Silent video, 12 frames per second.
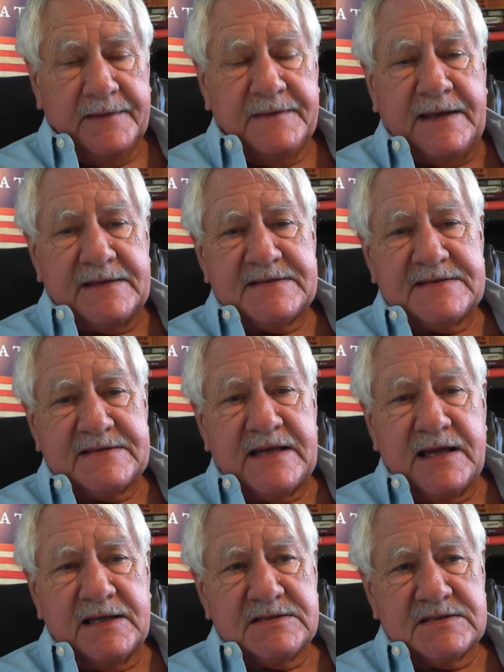that
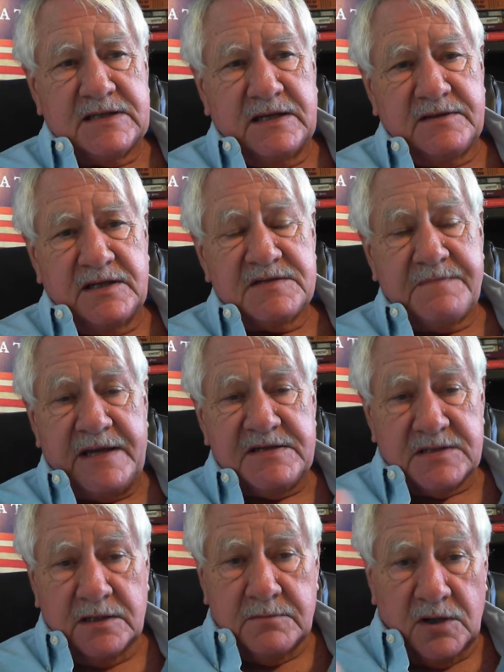says uh, that is
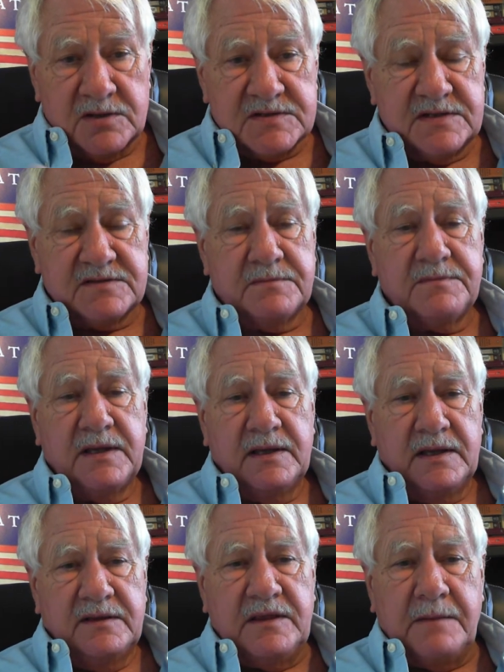based on marxism
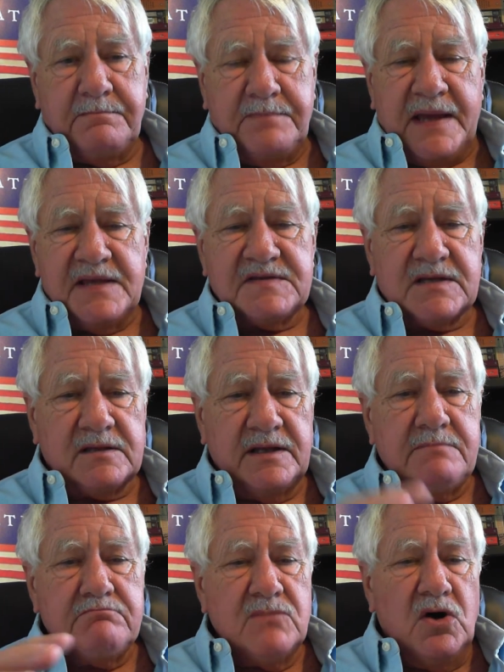that
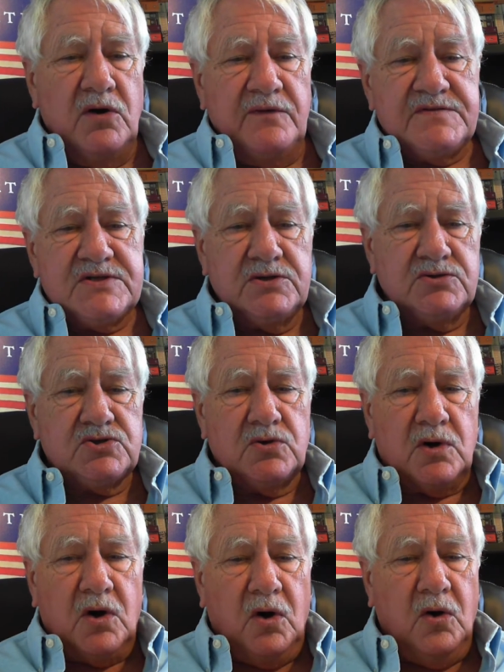basically moves you to
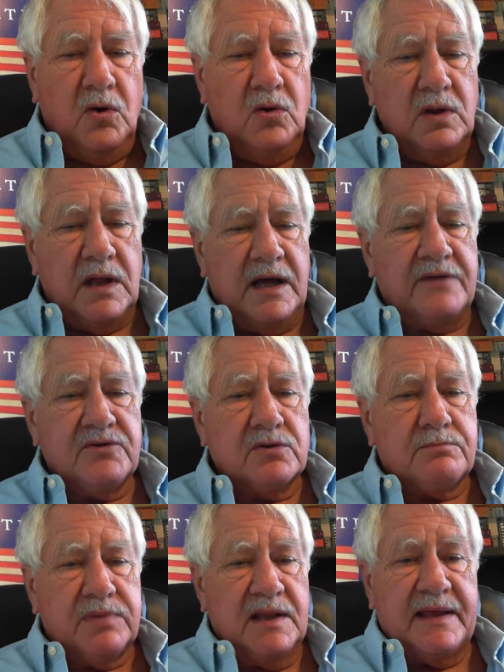a whole other
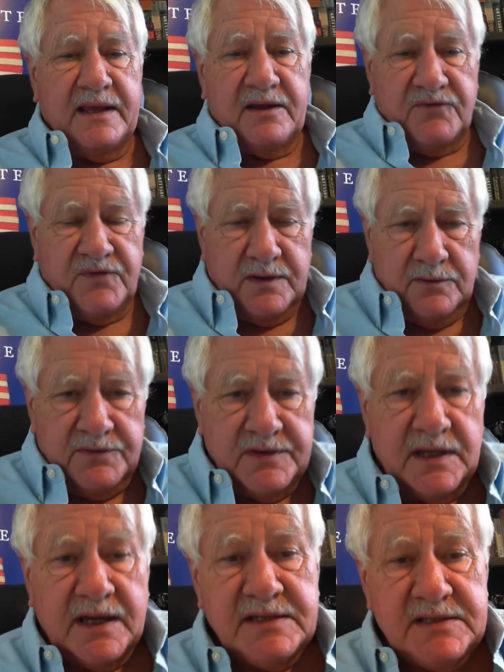playing field
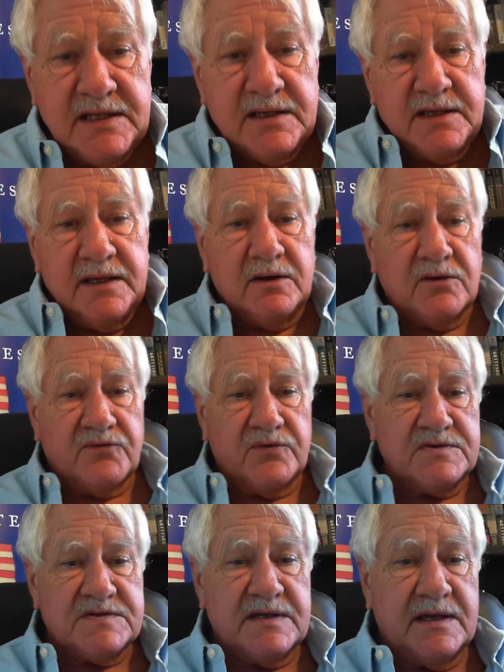the idea here
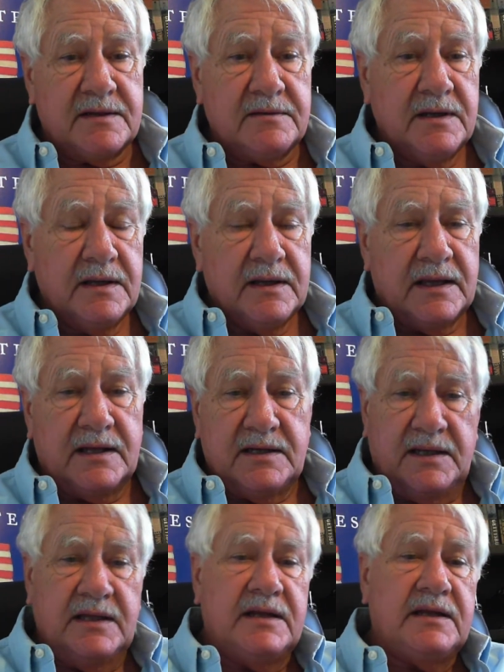for zinn and
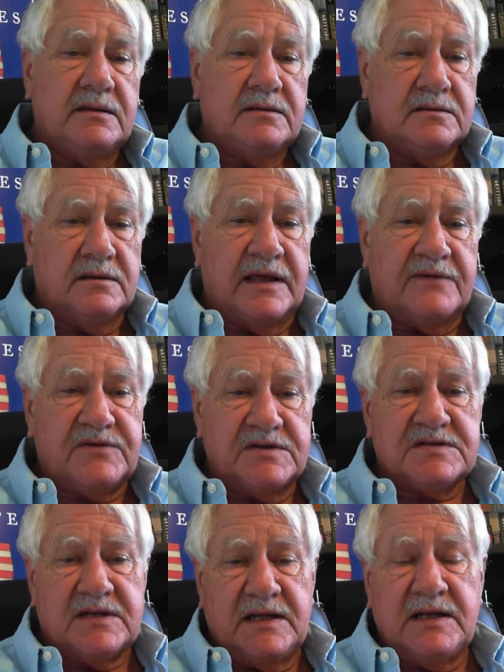any
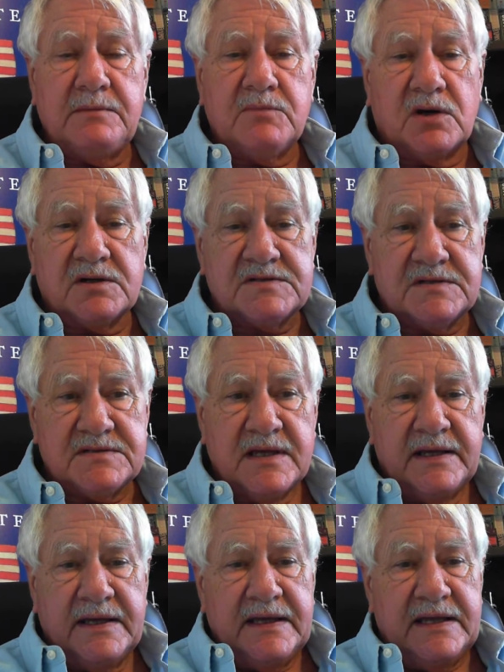leftist and any Marxist
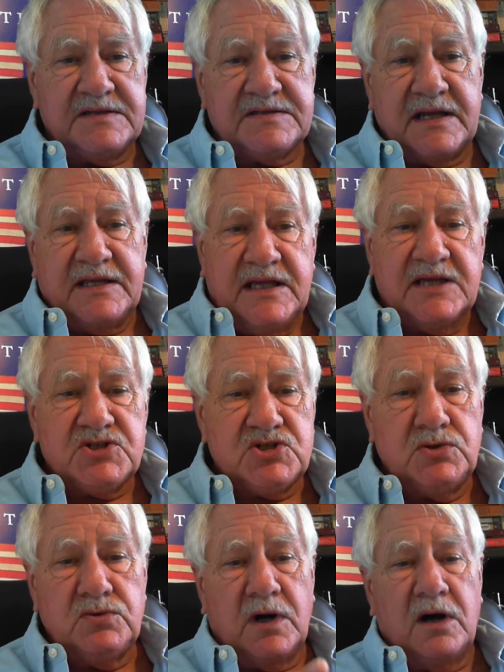is to get
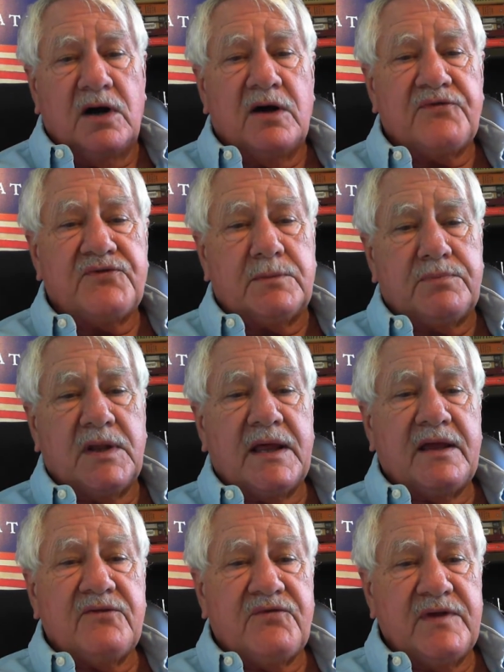you off the
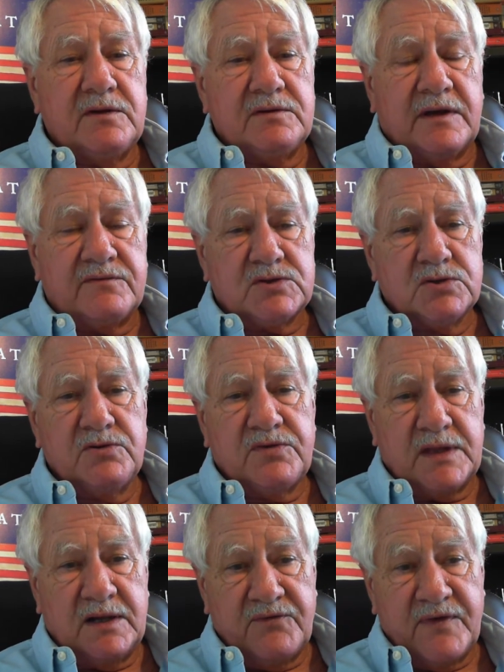playing field of truth
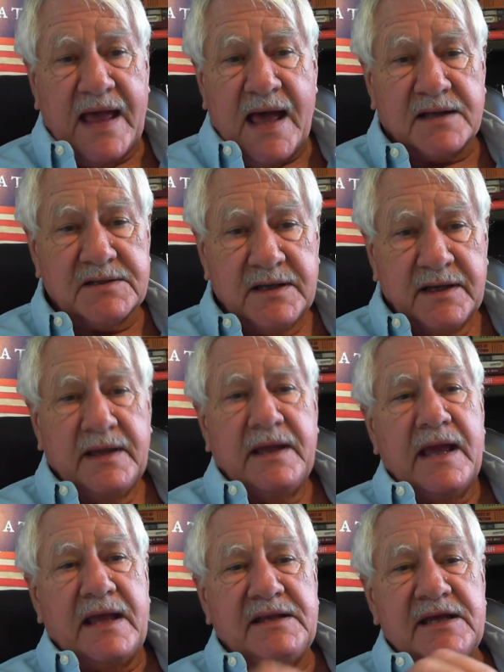and fact
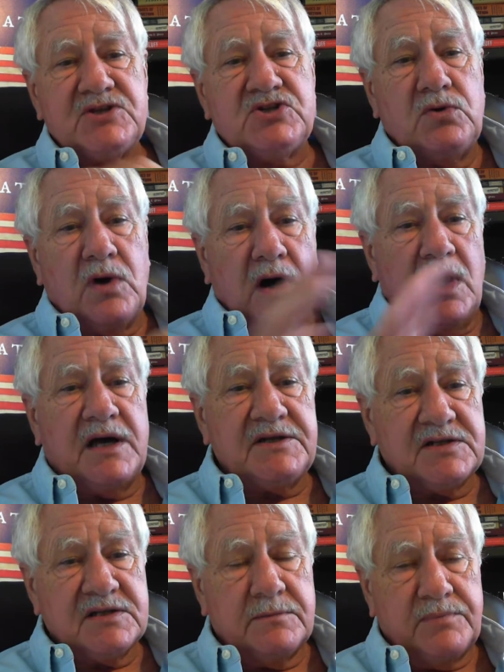and get you
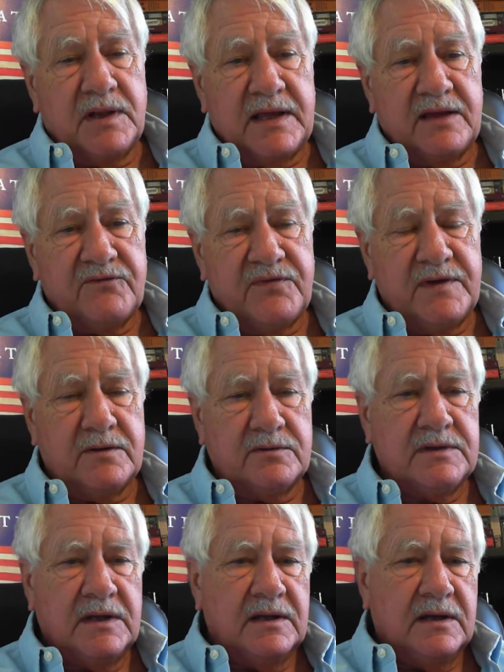onto the playing
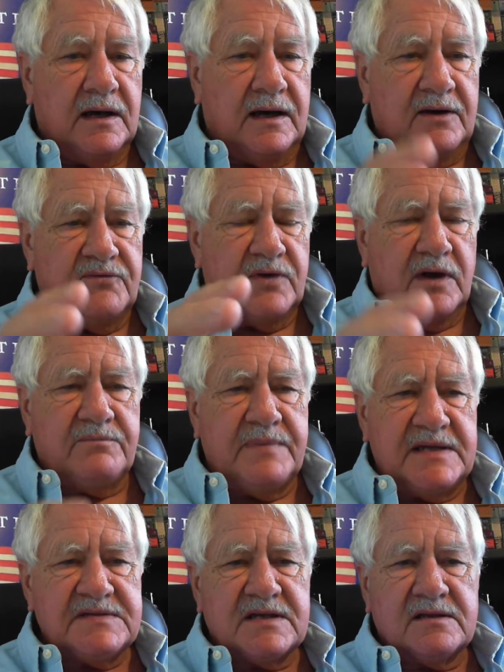field of, of
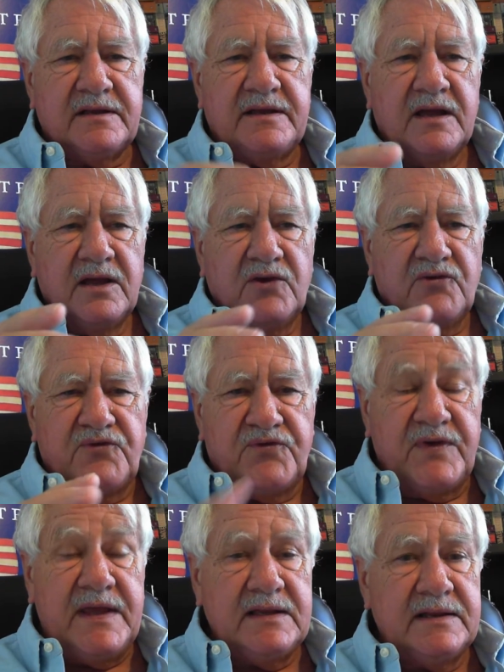basically
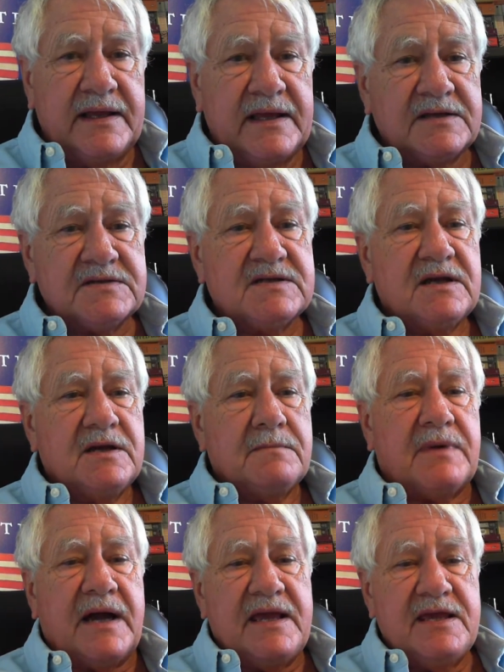feelings
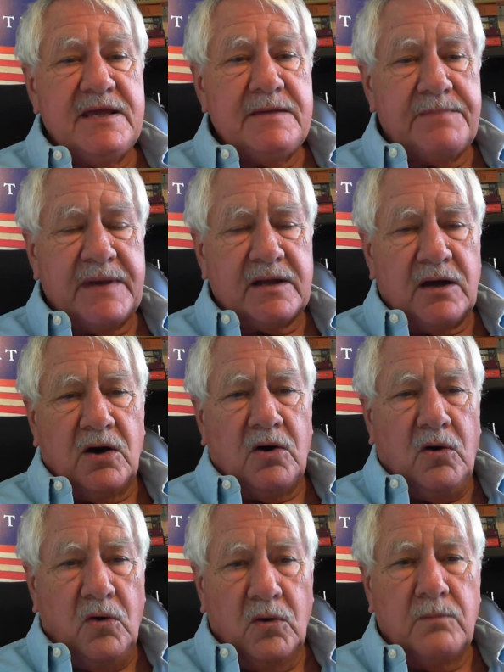by heaping a
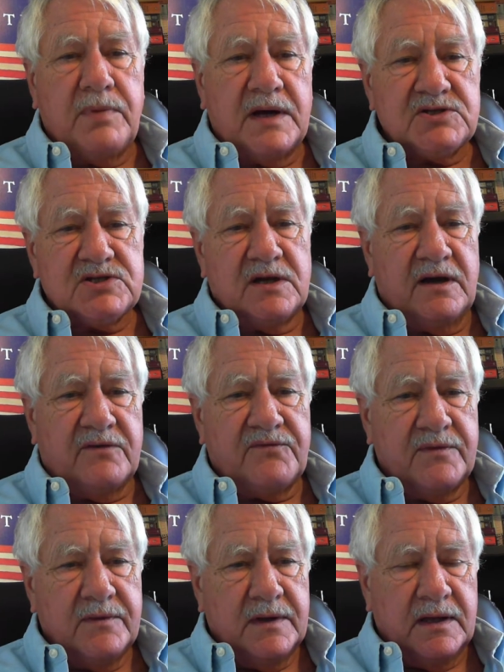whole bunch of
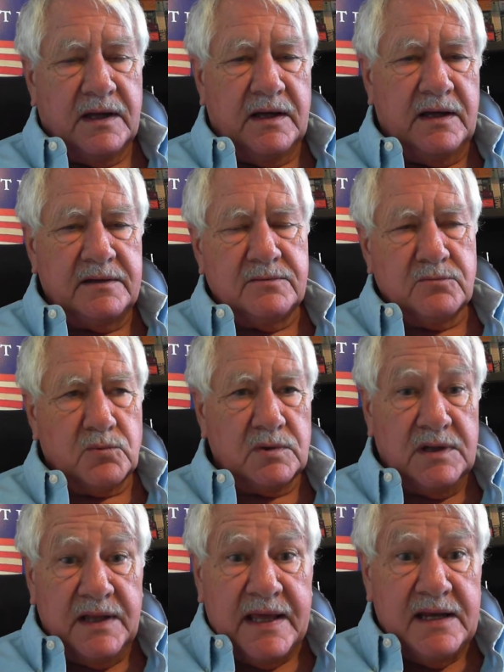
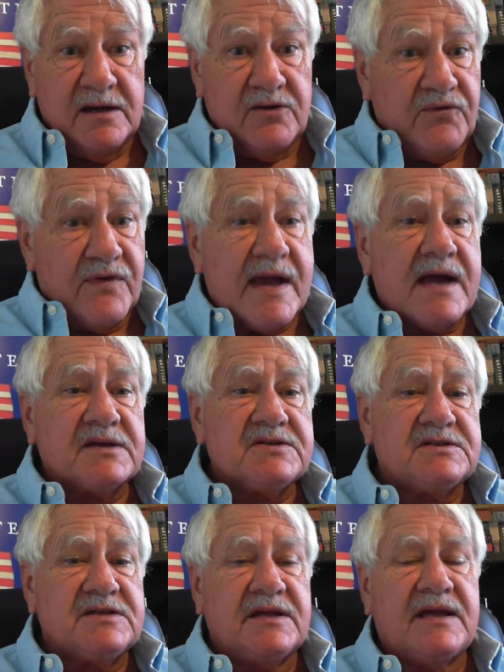unrelated facts
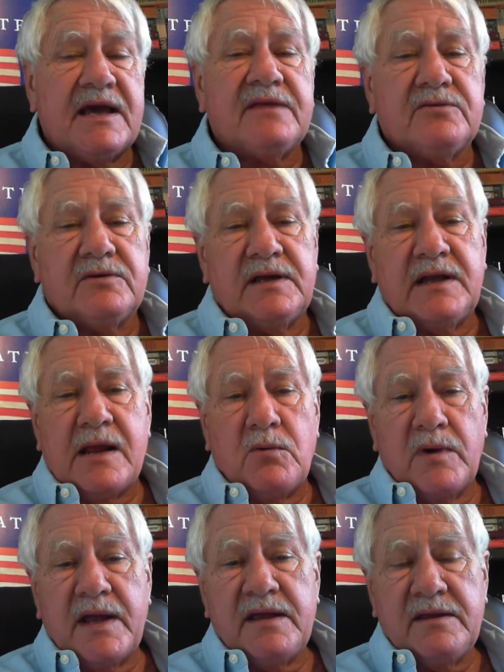together in a
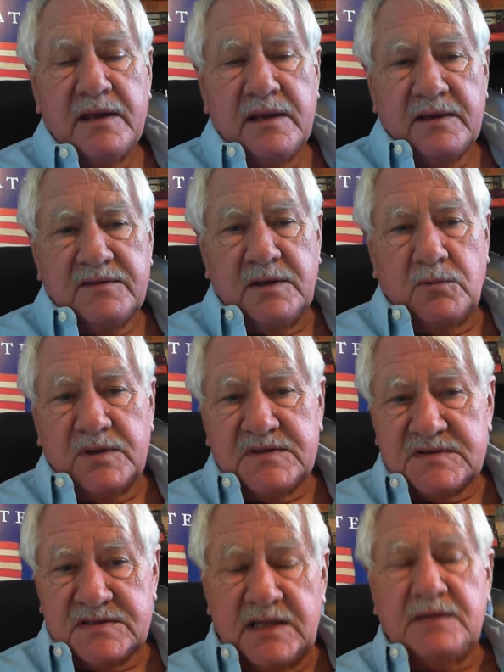way that would
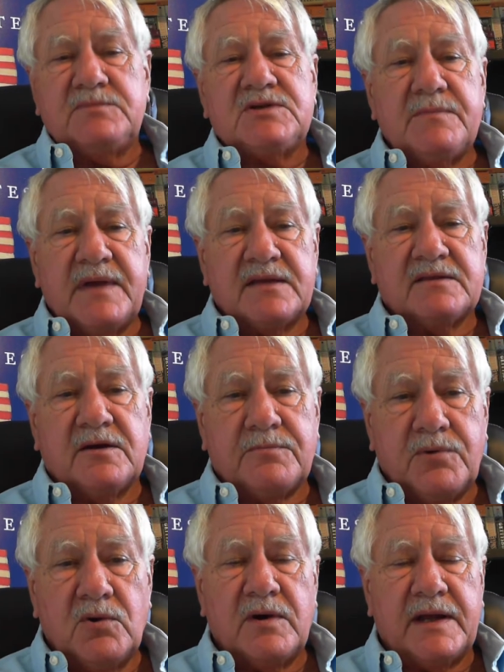seem to make their
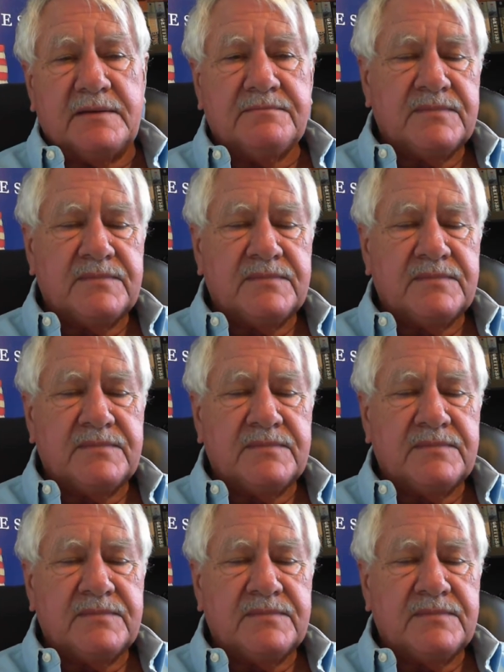point.